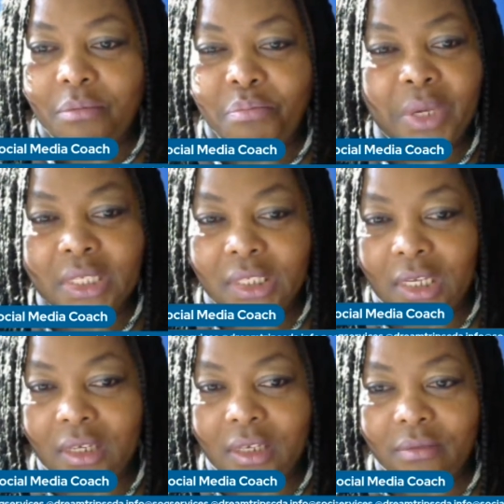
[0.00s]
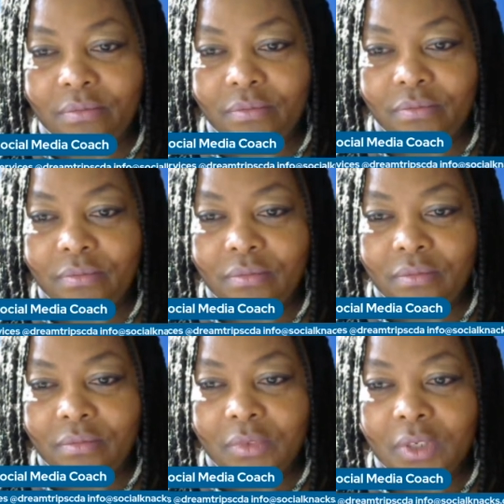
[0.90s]
Basic.
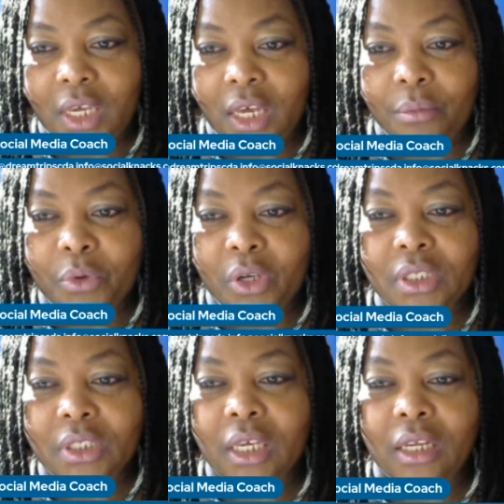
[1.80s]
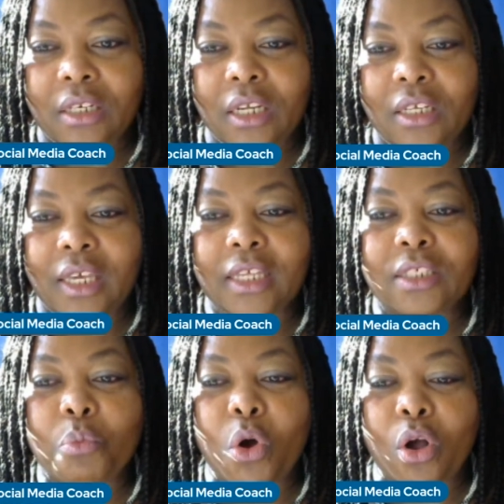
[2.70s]
Okay, because it gets
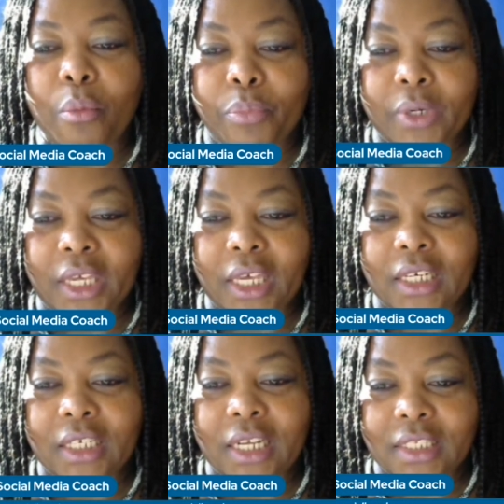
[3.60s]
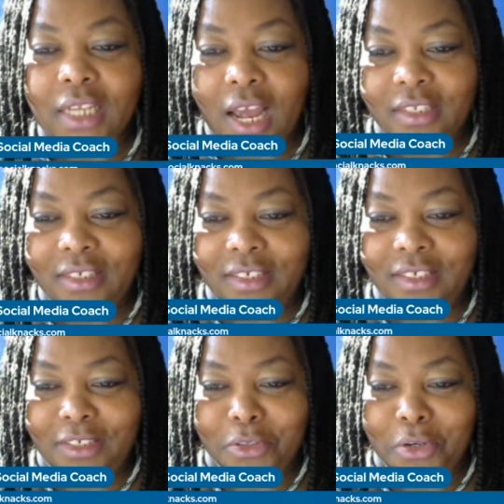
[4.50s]
more complicated than that.
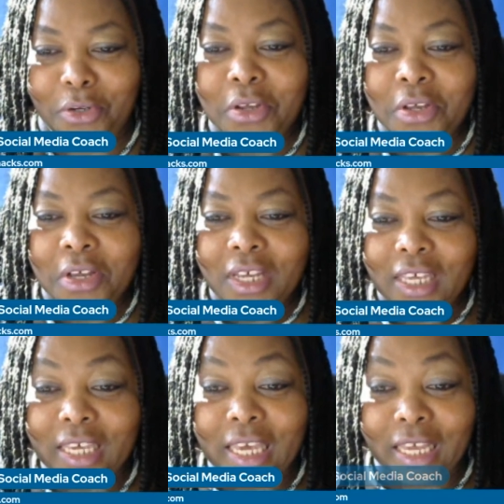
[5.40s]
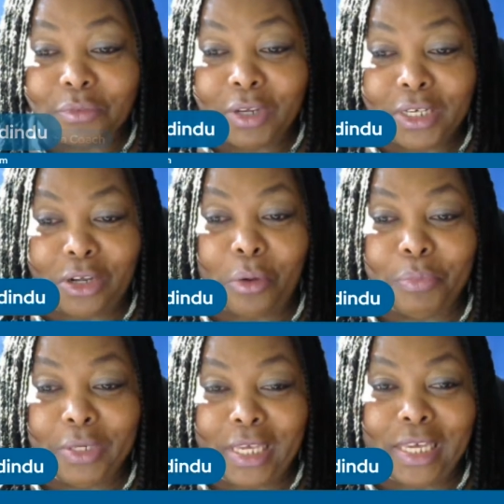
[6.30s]
It gets very
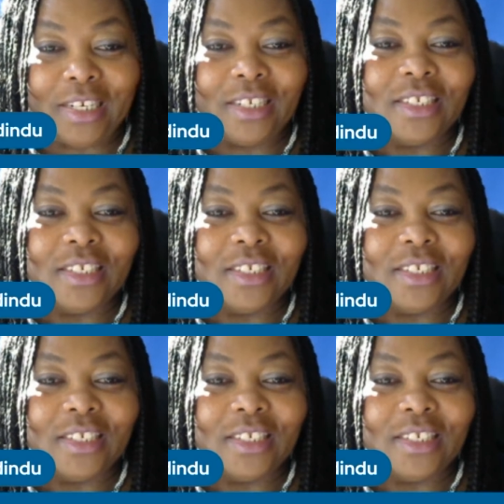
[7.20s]
complicated.